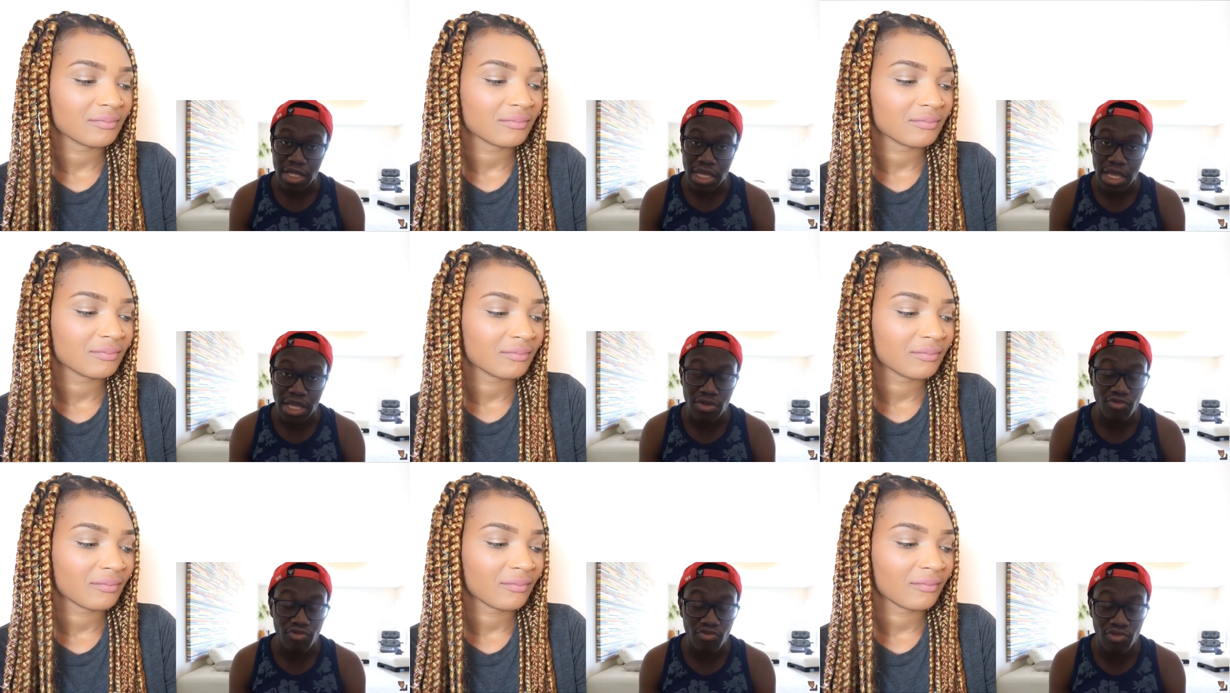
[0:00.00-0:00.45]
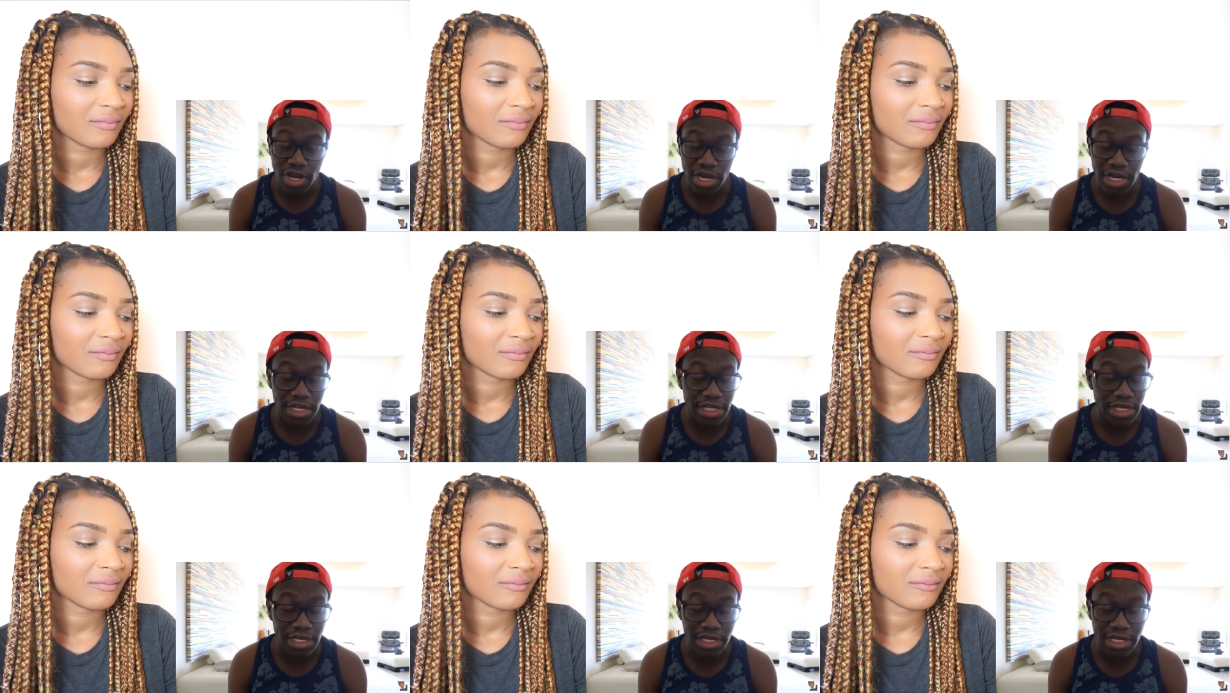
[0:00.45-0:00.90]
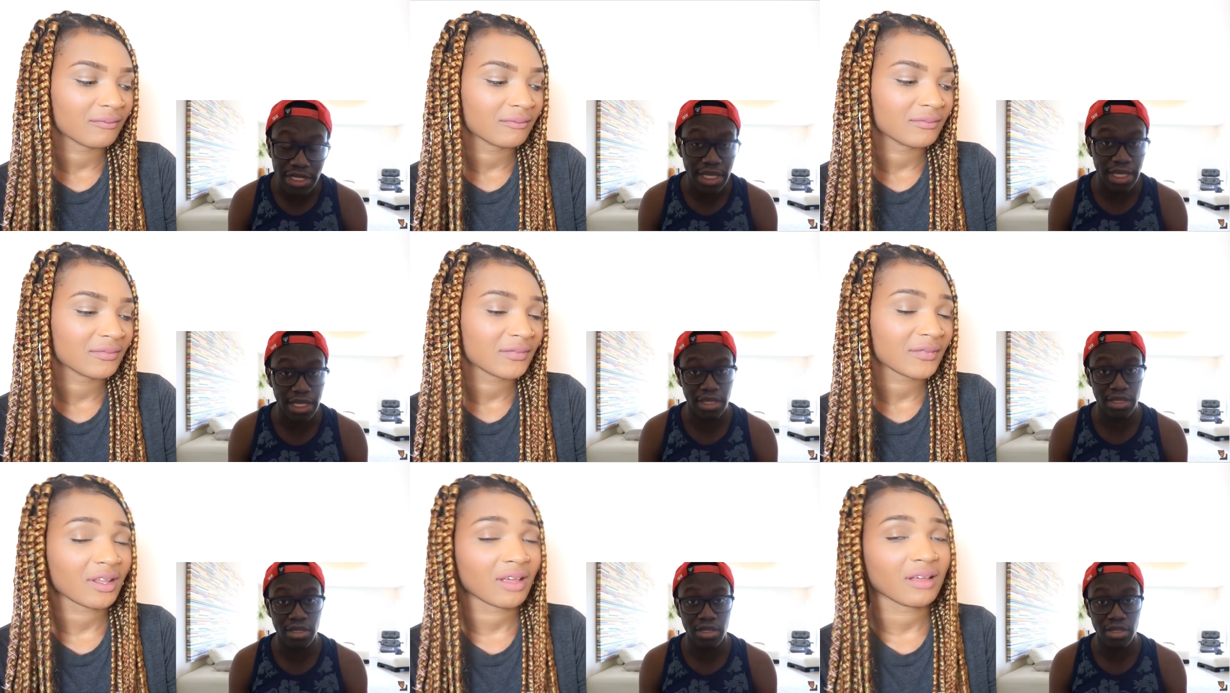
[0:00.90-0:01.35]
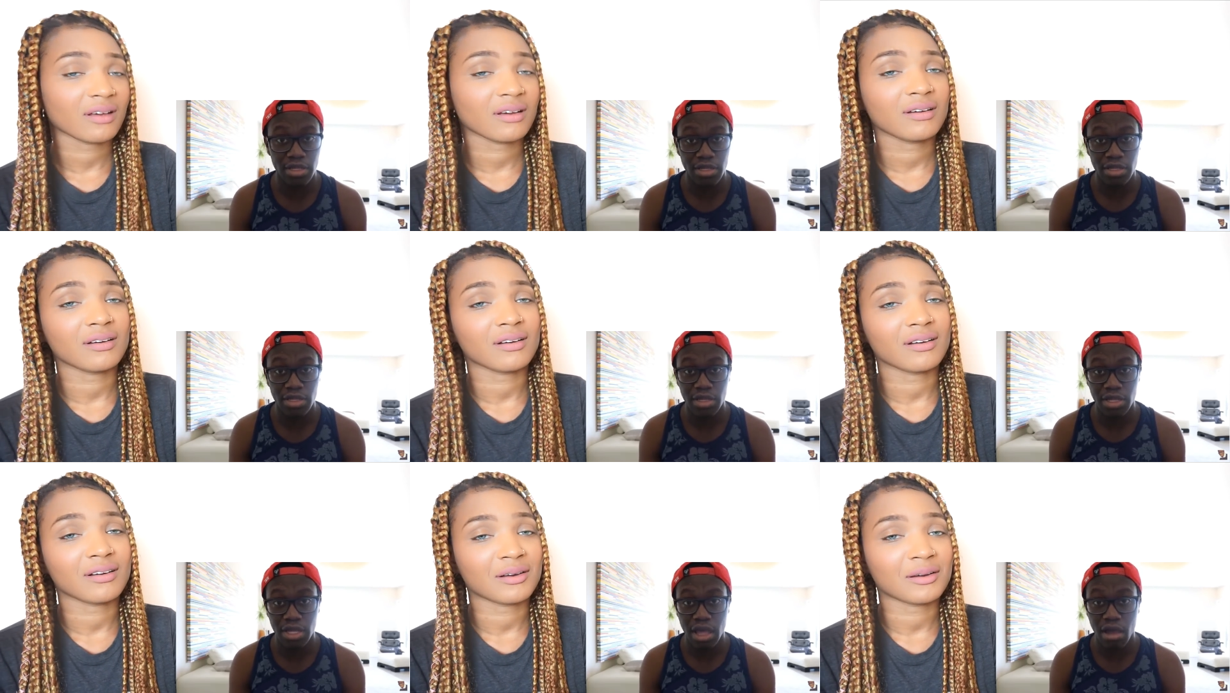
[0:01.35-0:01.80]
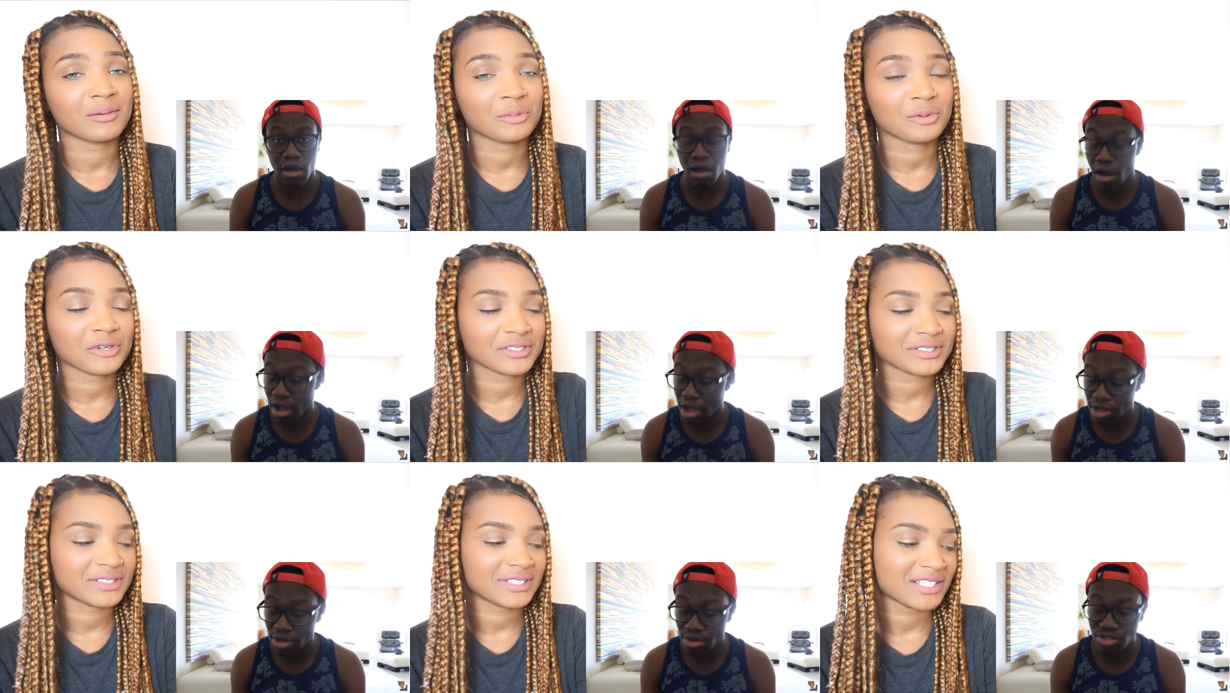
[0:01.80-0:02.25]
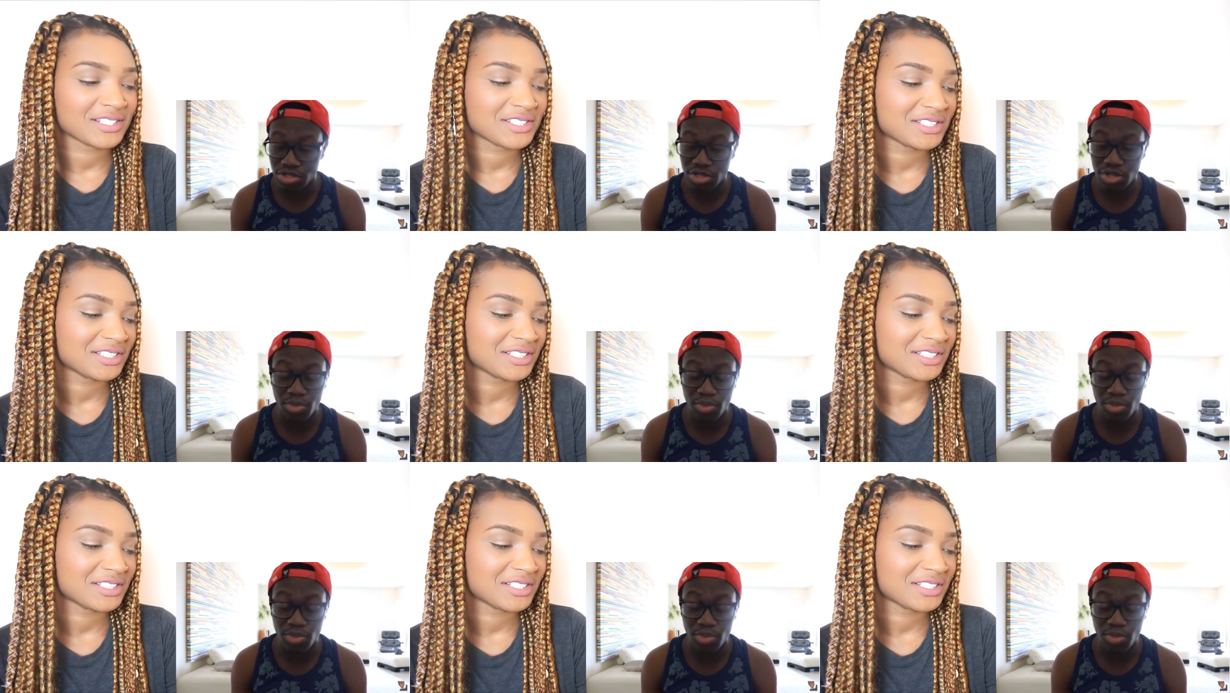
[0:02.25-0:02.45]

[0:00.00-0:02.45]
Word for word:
Speaker 1: He really didn't care. Oh, poor it to